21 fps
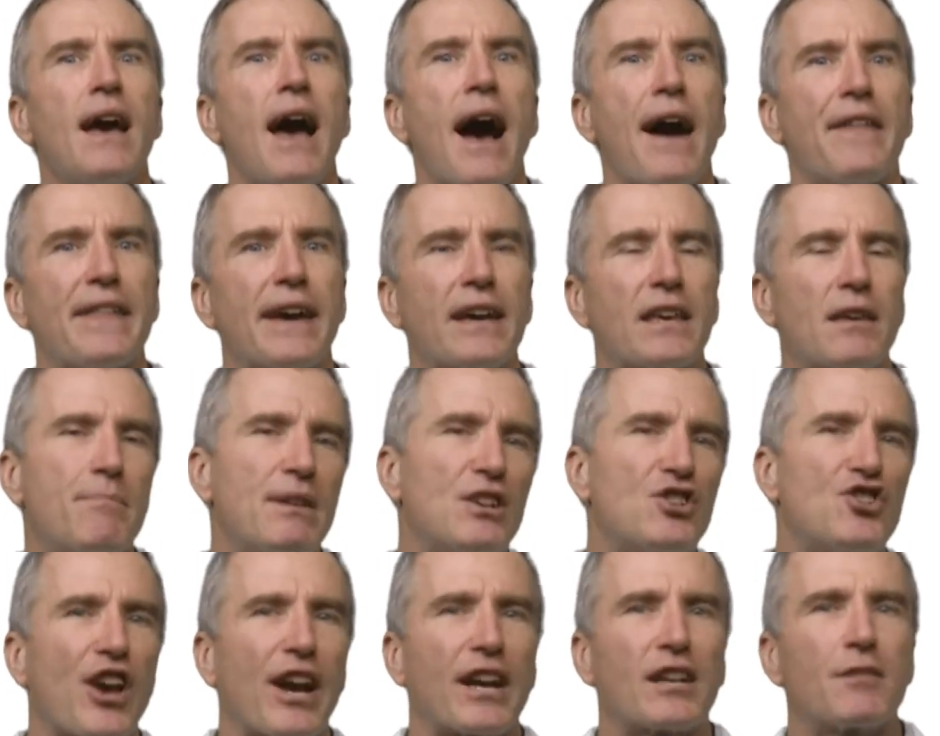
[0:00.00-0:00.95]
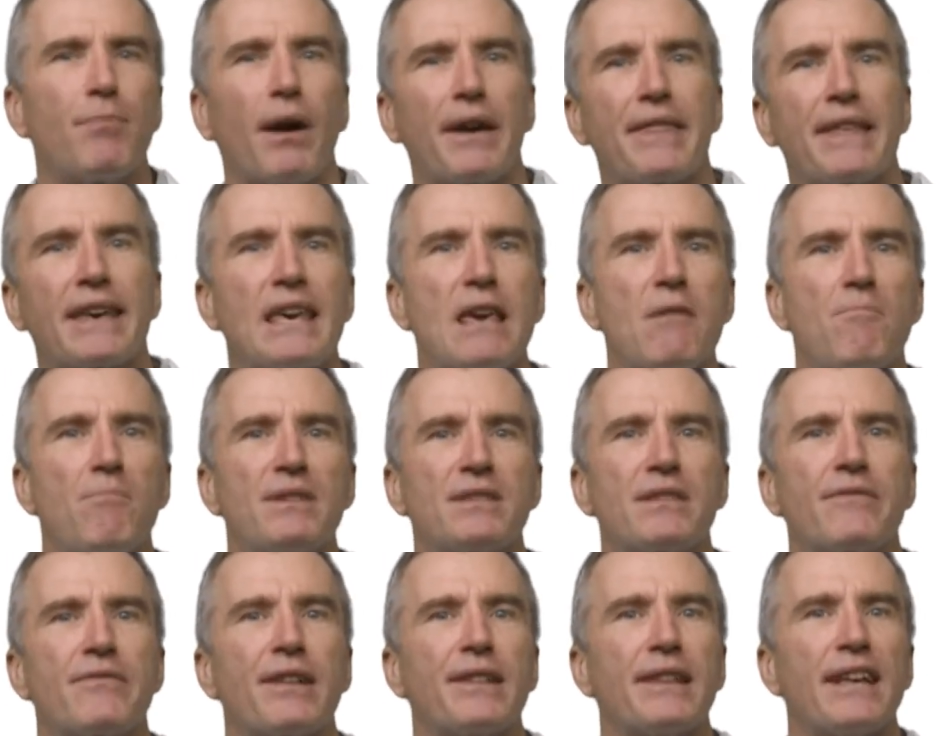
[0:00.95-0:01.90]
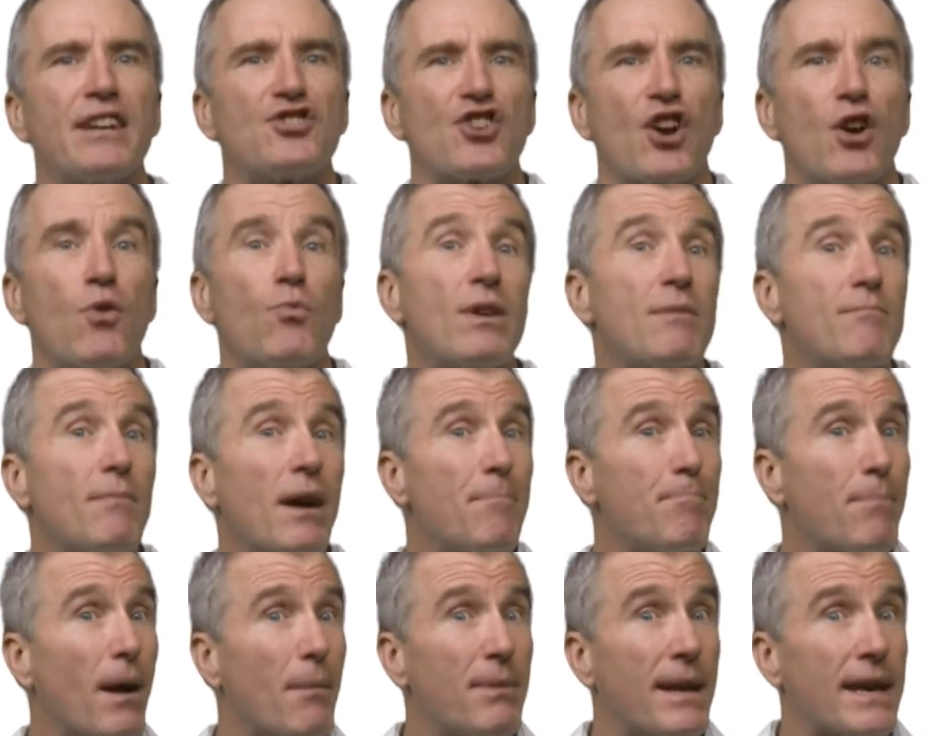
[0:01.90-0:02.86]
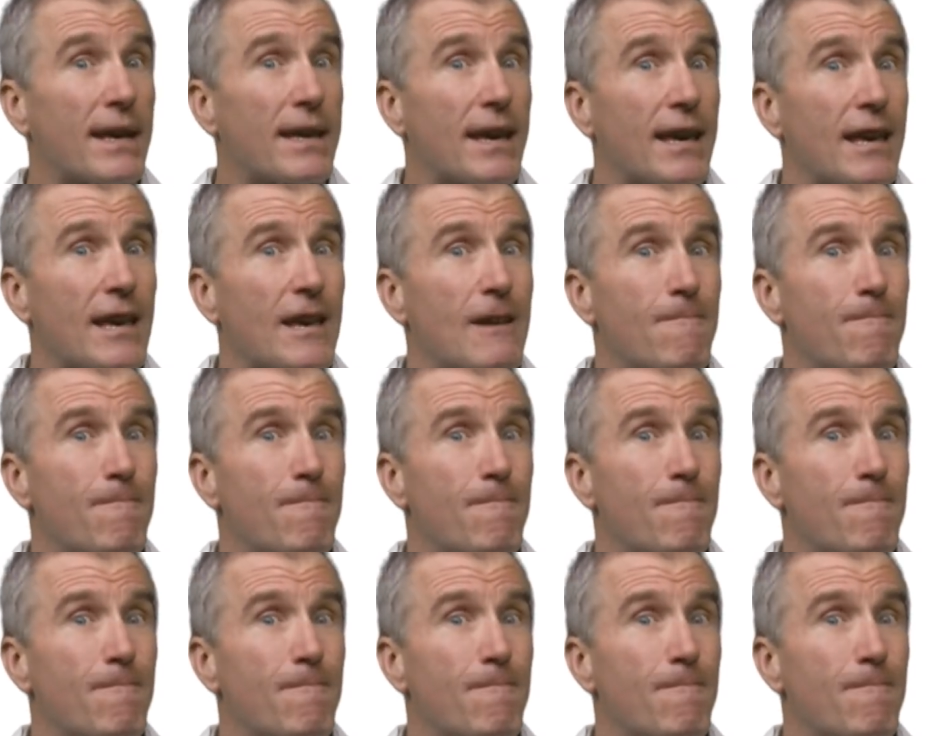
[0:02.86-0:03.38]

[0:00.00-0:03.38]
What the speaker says: and that can be checked by the keepers of the ledger with my public key.